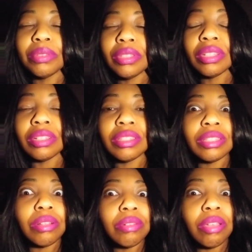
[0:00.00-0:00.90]
It took us
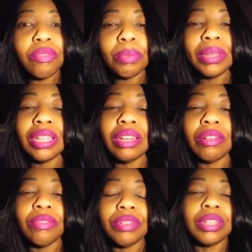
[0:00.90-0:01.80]
so long for me to get
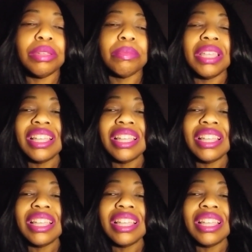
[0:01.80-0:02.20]
over him.